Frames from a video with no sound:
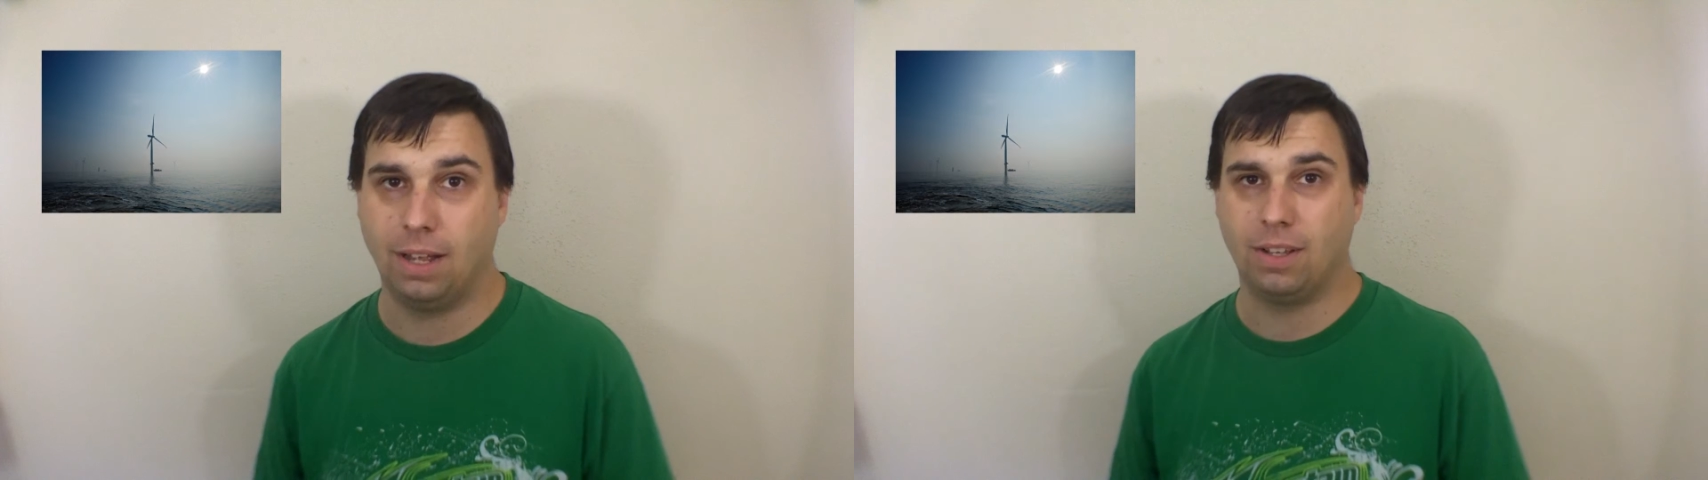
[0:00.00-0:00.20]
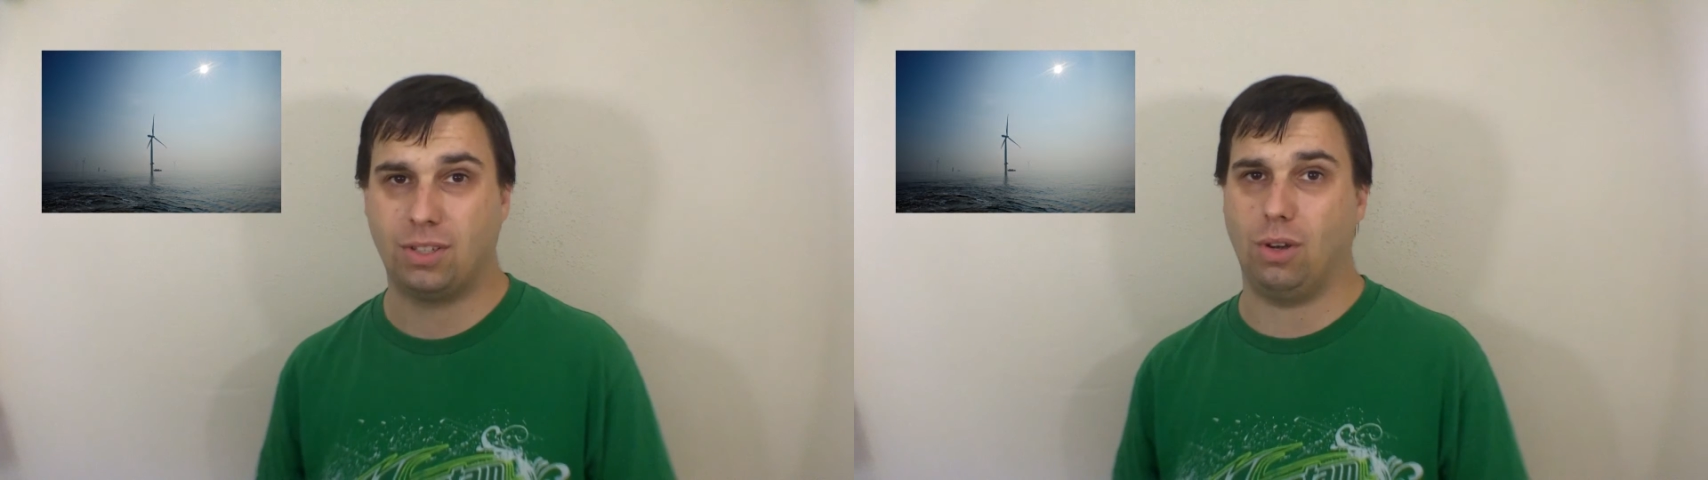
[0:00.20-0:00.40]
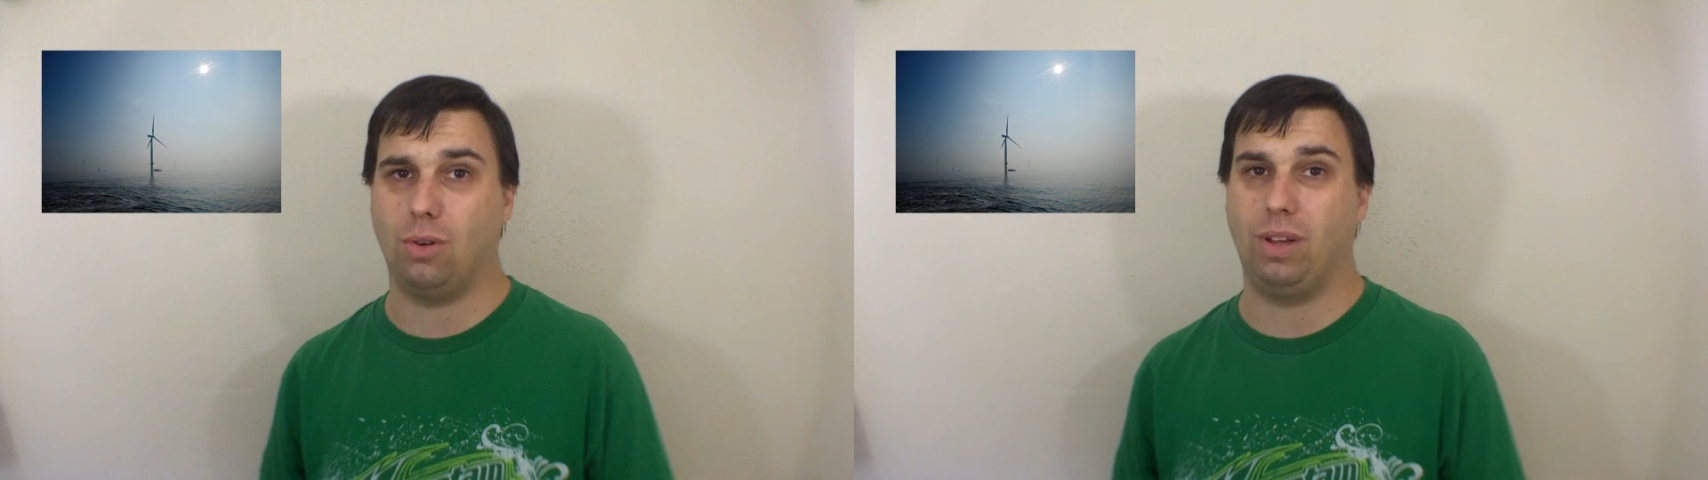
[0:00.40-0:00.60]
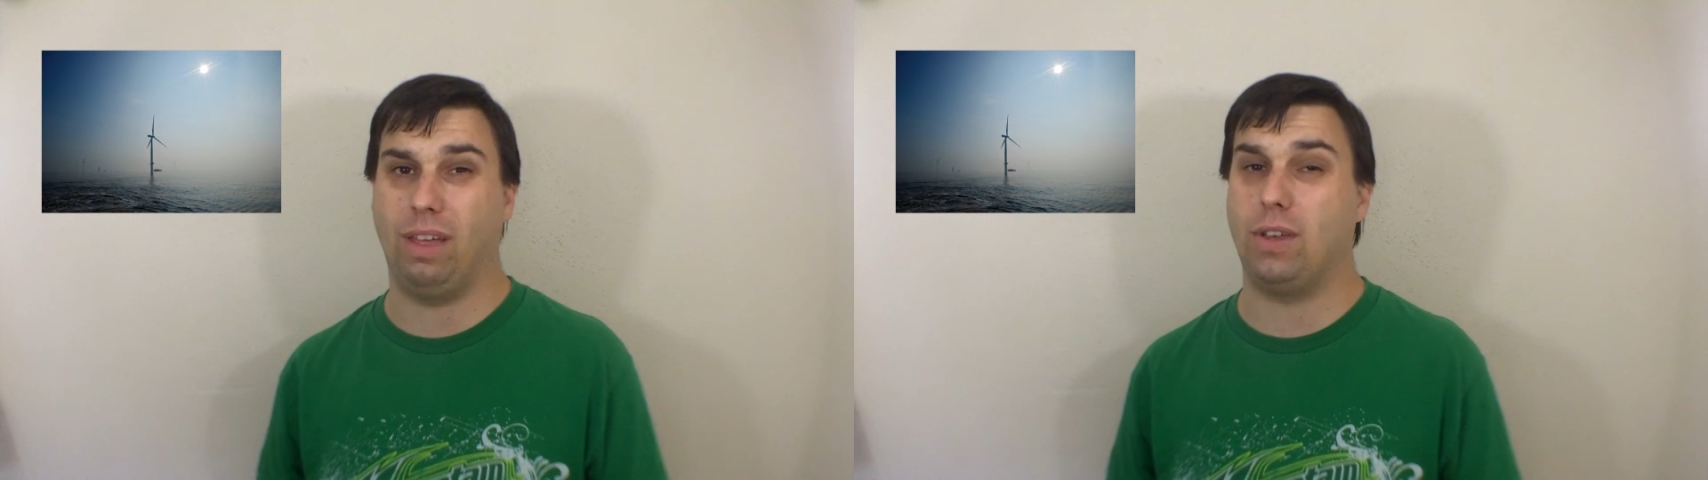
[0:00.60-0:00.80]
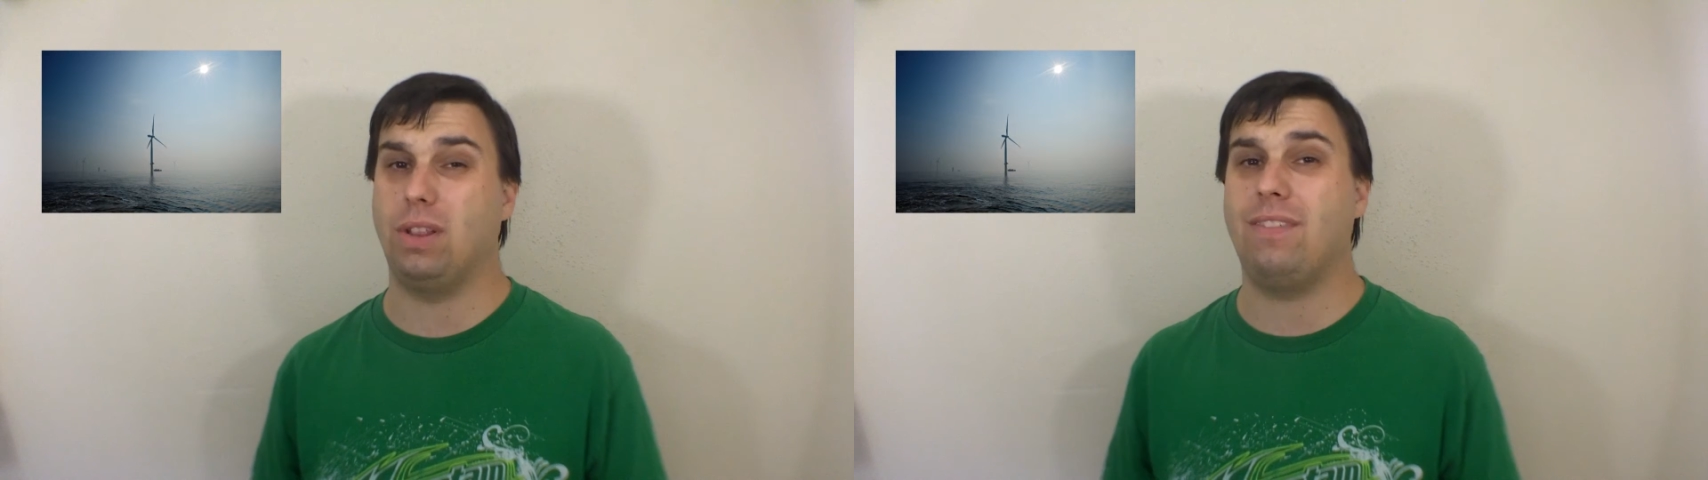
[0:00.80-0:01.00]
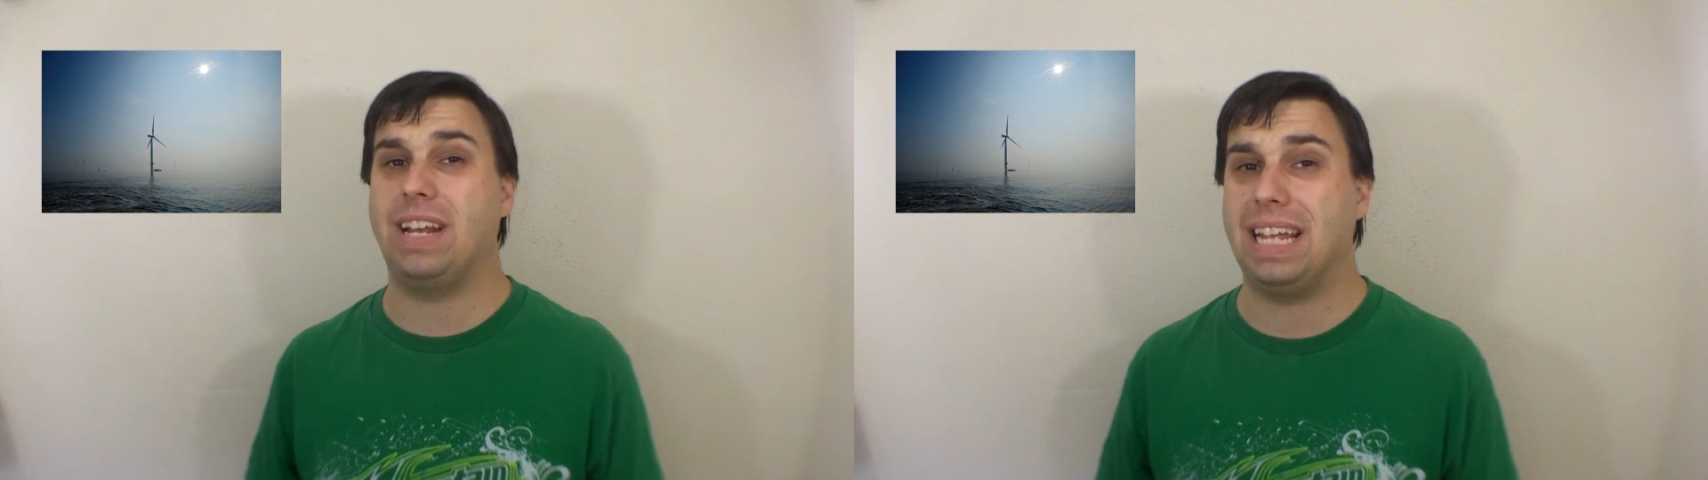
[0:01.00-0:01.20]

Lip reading: So if you live in